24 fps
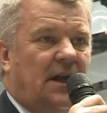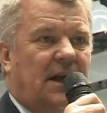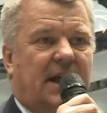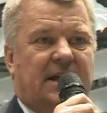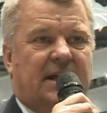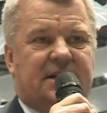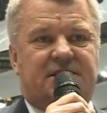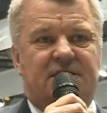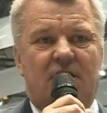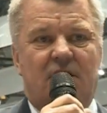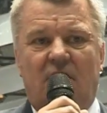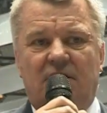
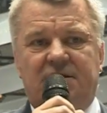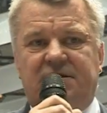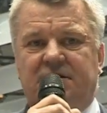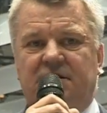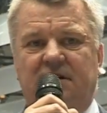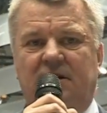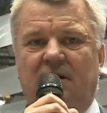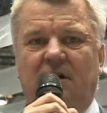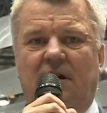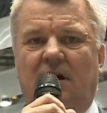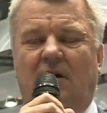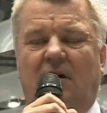is
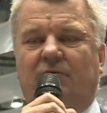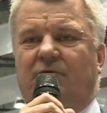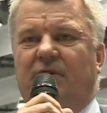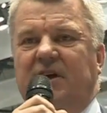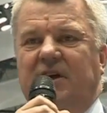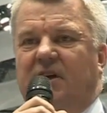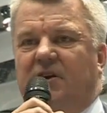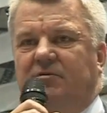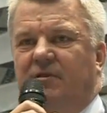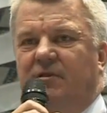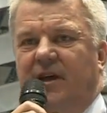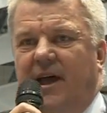not a
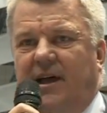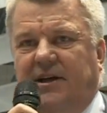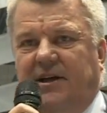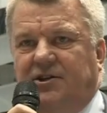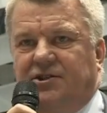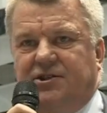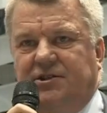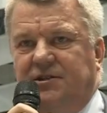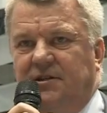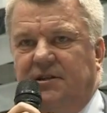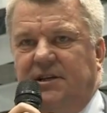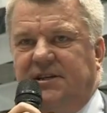
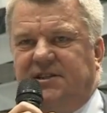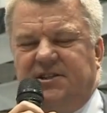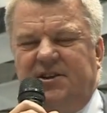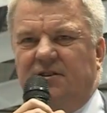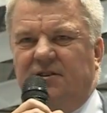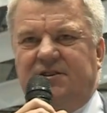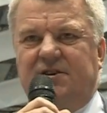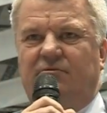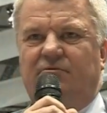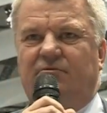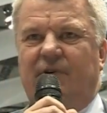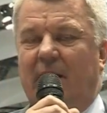recreation, it's
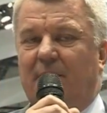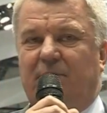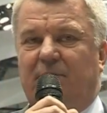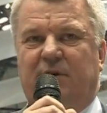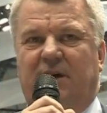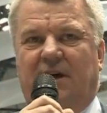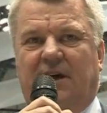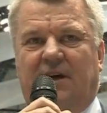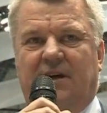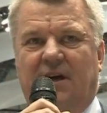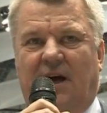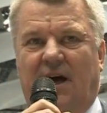not a
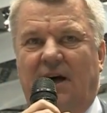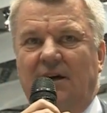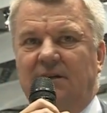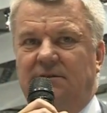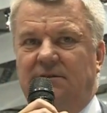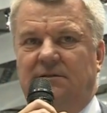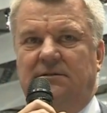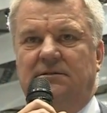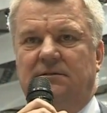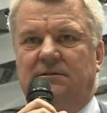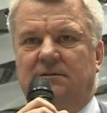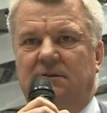replica,
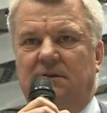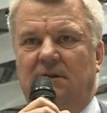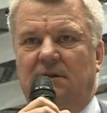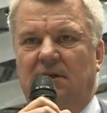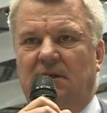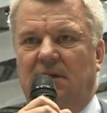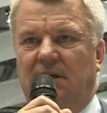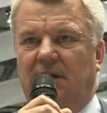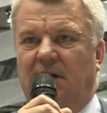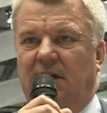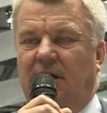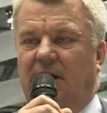
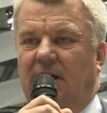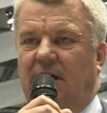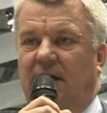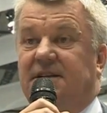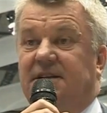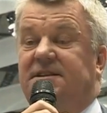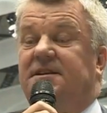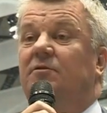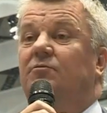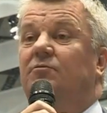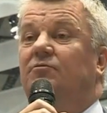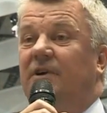
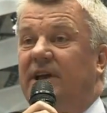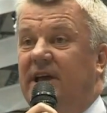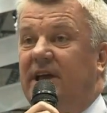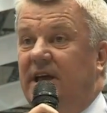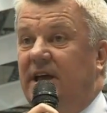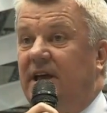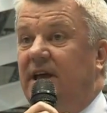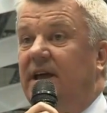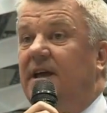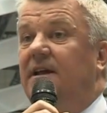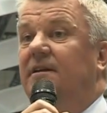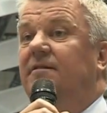it's a
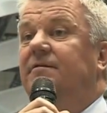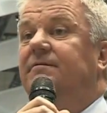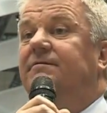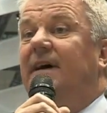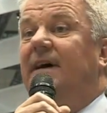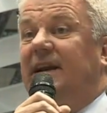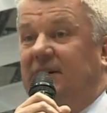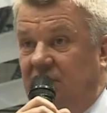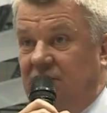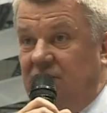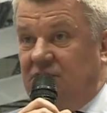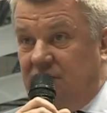
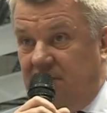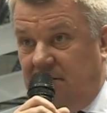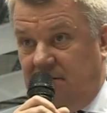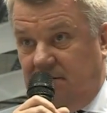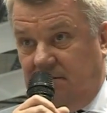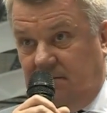reinvention.